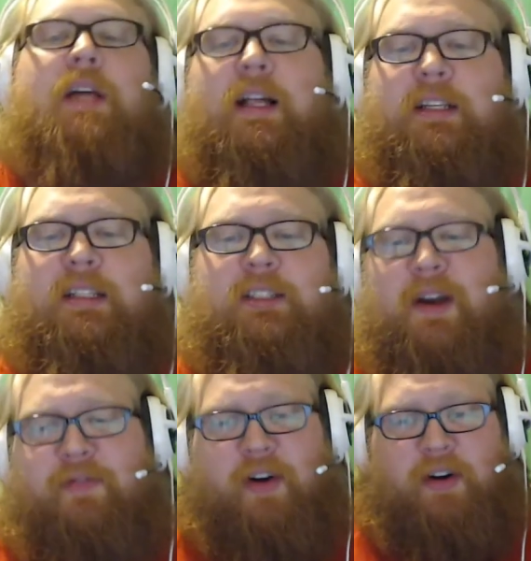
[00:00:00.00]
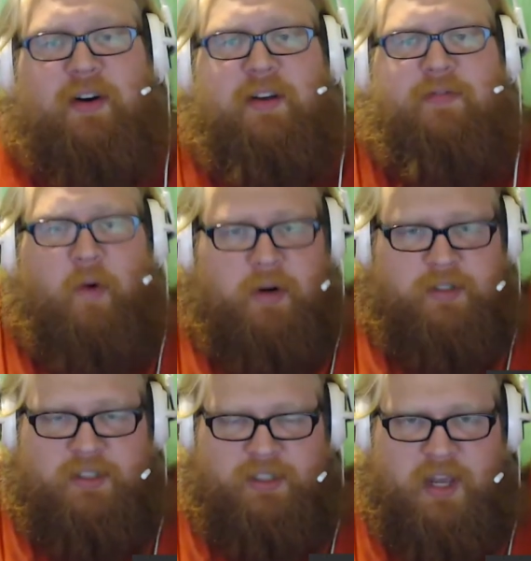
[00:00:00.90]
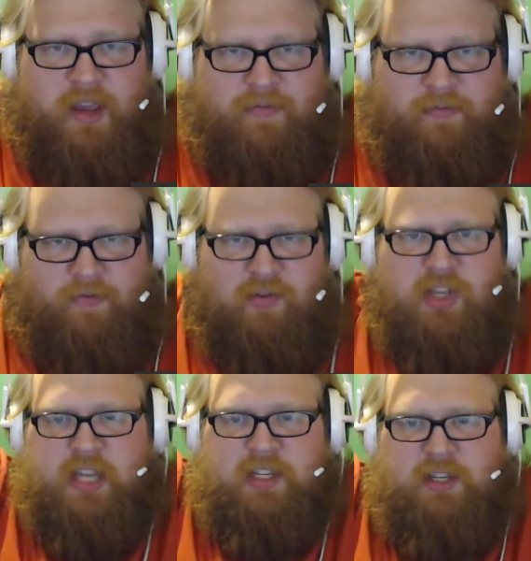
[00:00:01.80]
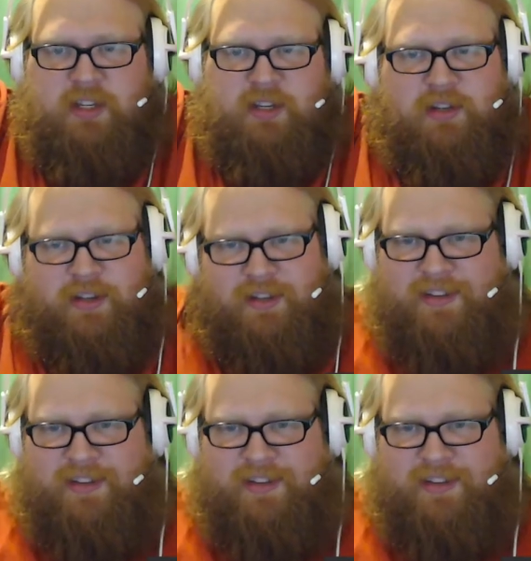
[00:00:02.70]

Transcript: At least my Far Cry 4 is safe. Yes.